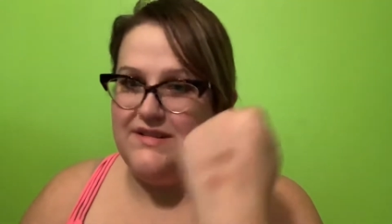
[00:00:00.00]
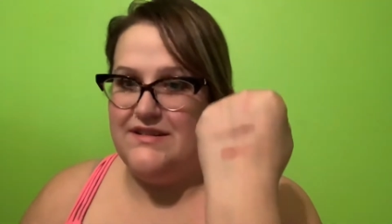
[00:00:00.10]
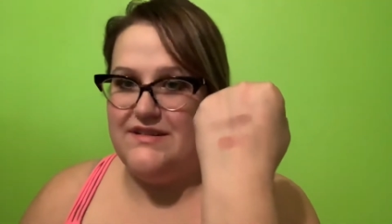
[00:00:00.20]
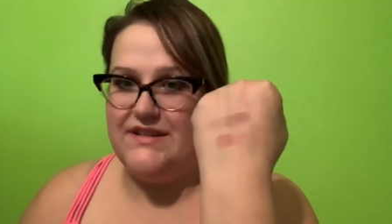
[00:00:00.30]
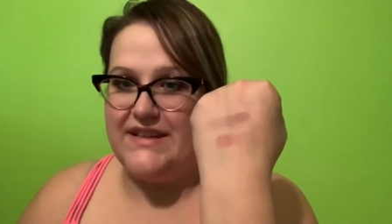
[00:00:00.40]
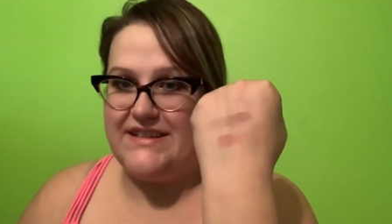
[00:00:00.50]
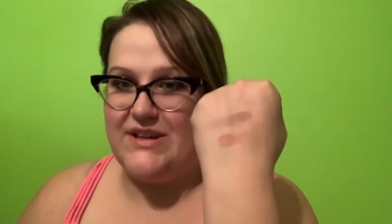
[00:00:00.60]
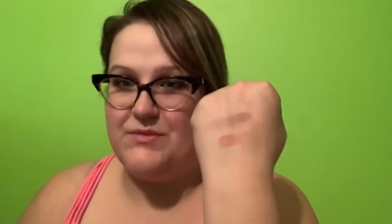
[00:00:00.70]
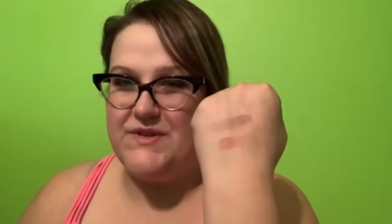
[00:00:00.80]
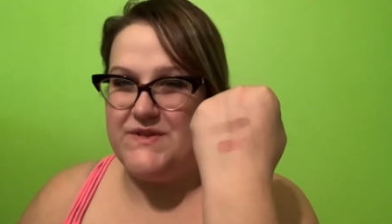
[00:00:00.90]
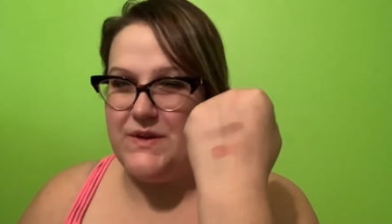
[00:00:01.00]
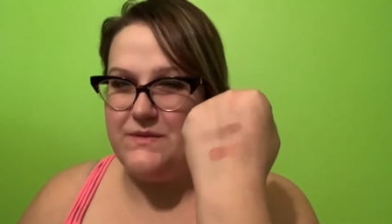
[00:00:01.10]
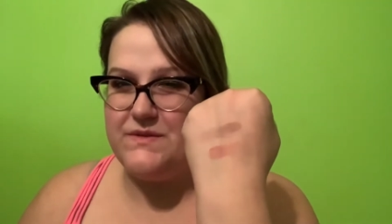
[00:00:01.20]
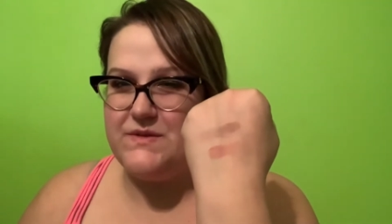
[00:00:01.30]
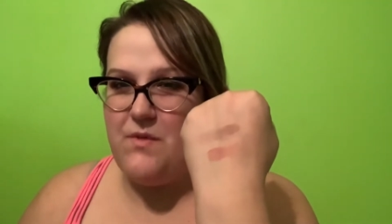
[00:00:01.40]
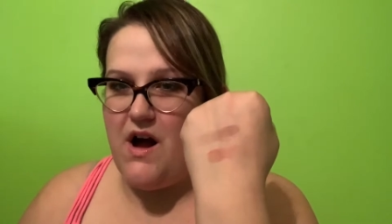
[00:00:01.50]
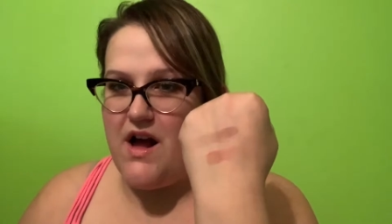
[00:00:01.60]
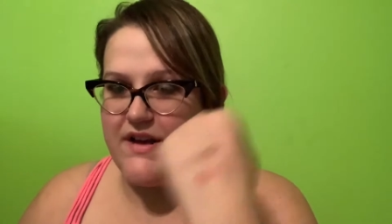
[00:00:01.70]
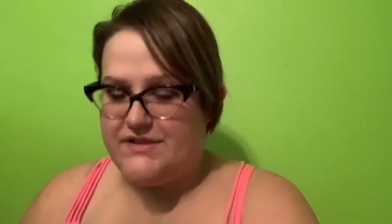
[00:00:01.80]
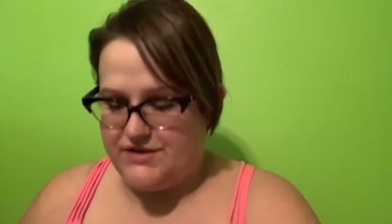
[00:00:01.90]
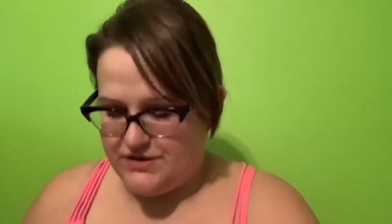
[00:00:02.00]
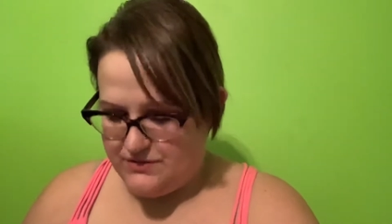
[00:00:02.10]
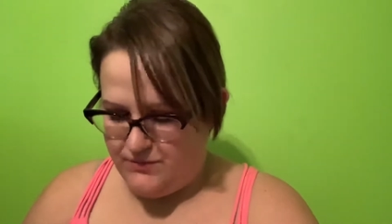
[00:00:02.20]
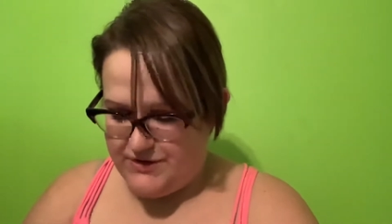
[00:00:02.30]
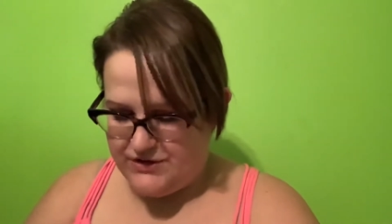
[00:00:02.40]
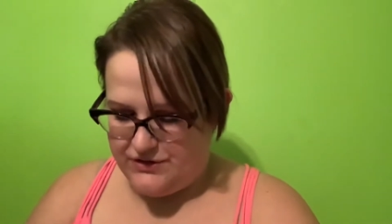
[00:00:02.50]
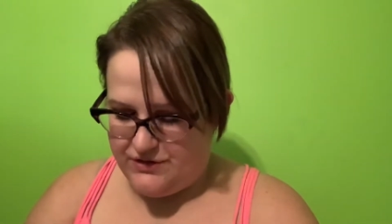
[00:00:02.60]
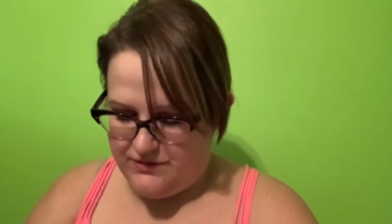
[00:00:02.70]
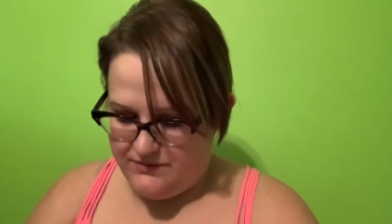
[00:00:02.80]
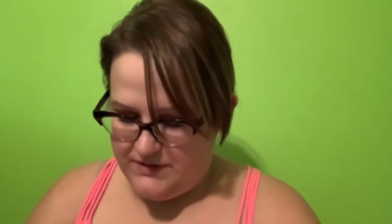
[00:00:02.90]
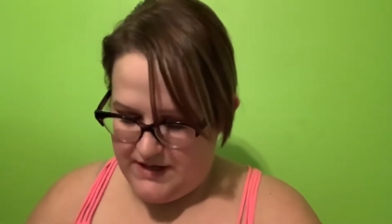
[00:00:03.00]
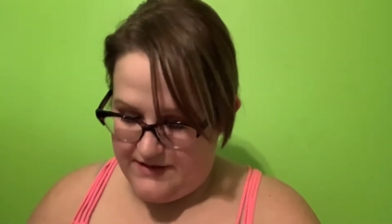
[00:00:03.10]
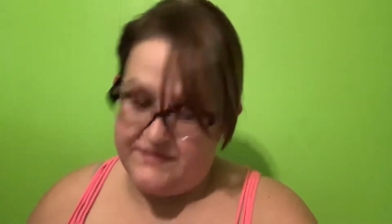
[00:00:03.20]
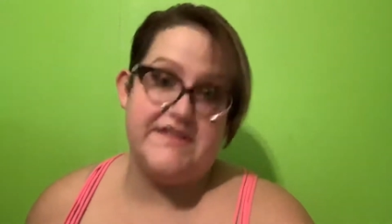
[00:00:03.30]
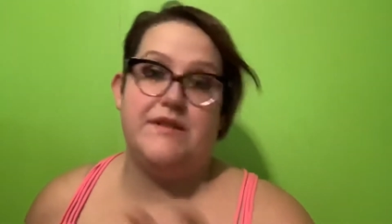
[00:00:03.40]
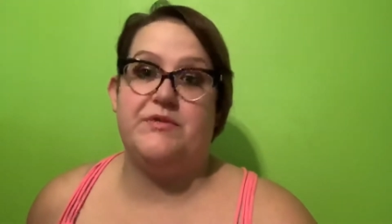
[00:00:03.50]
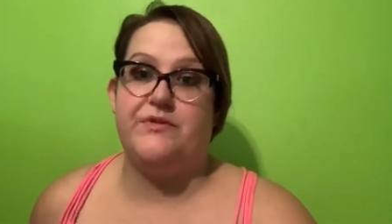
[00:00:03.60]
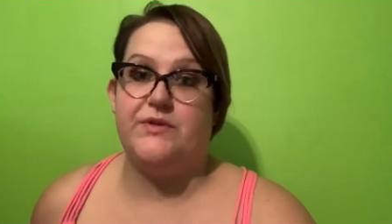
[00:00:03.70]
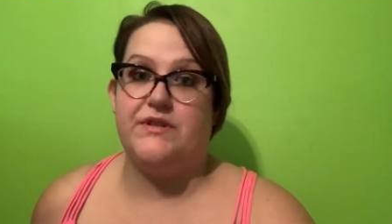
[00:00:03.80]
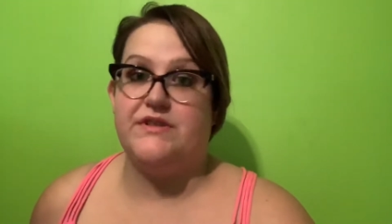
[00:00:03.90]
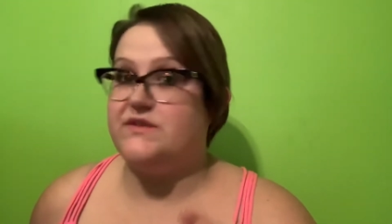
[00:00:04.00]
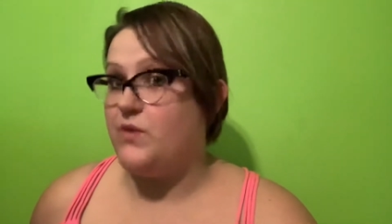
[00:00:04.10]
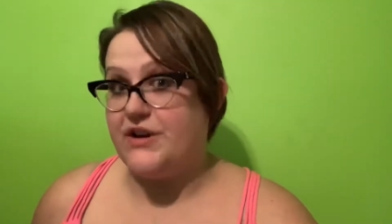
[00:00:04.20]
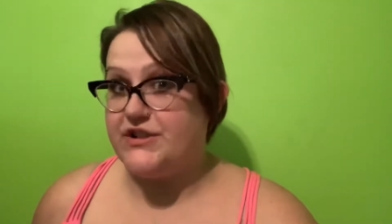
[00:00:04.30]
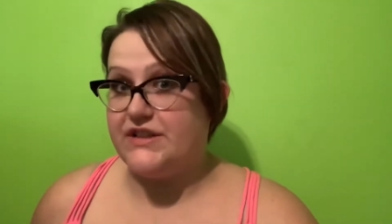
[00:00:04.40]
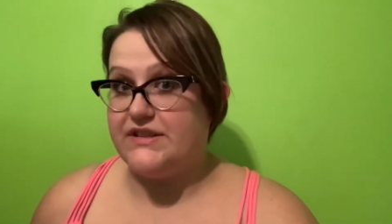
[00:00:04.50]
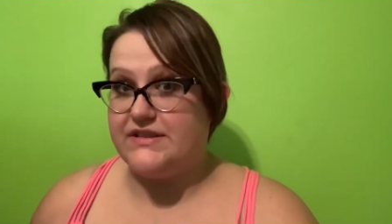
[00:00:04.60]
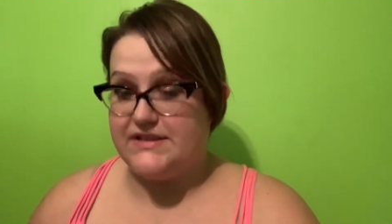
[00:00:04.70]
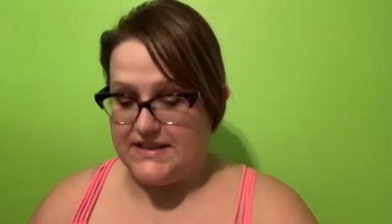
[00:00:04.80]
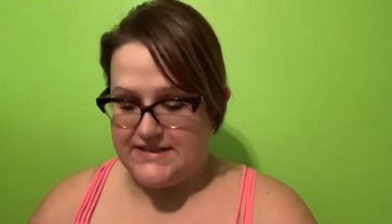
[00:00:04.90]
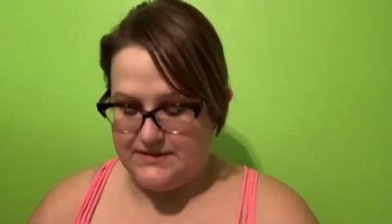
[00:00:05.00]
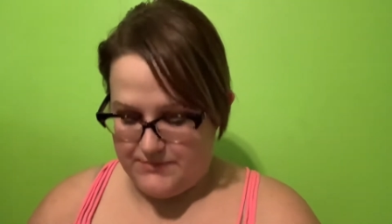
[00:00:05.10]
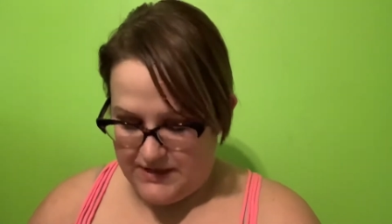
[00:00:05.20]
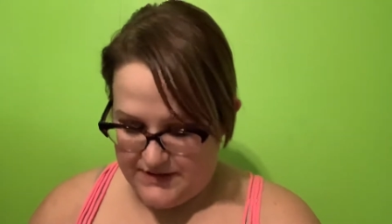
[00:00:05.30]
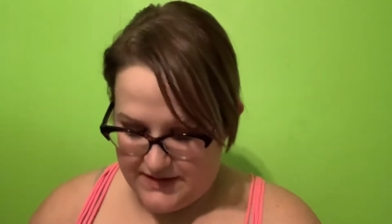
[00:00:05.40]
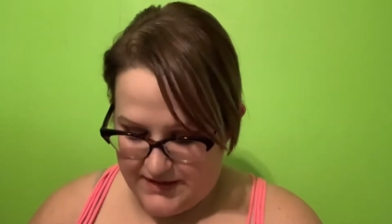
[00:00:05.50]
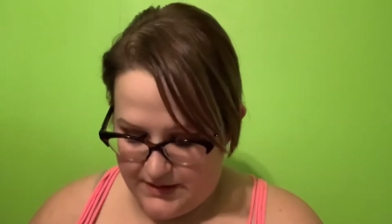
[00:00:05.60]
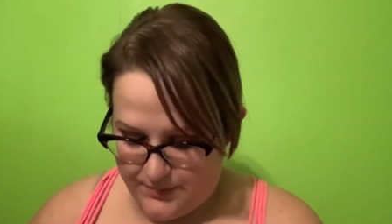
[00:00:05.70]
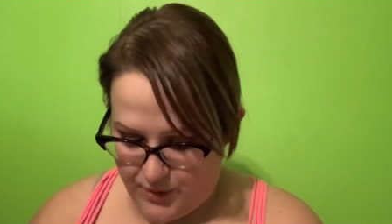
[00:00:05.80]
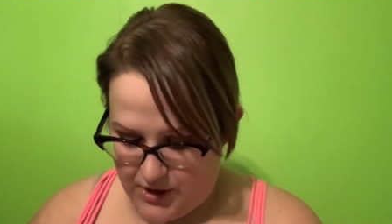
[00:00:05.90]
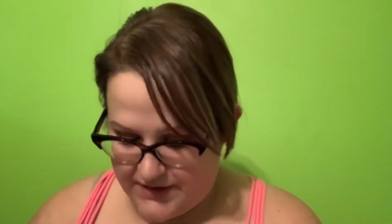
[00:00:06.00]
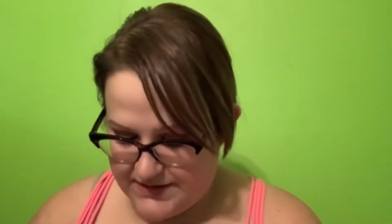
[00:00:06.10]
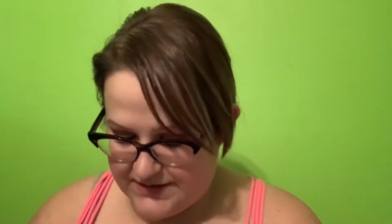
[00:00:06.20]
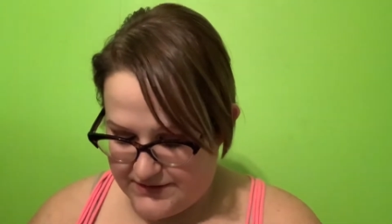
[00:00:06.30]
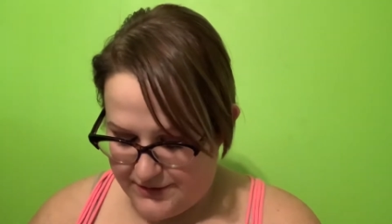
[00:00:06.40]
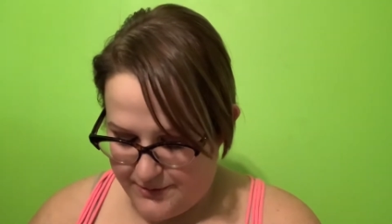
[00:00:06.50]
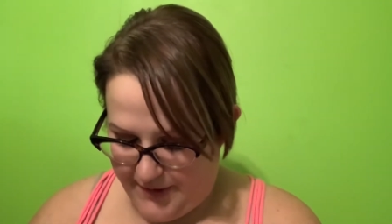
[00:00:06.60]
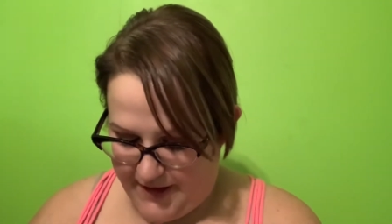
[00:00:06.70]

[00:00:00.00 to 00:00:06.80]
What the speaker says: like, they almost don't swatch, which, you know, I've said before, swatching doesn't mean that a product is good or bad.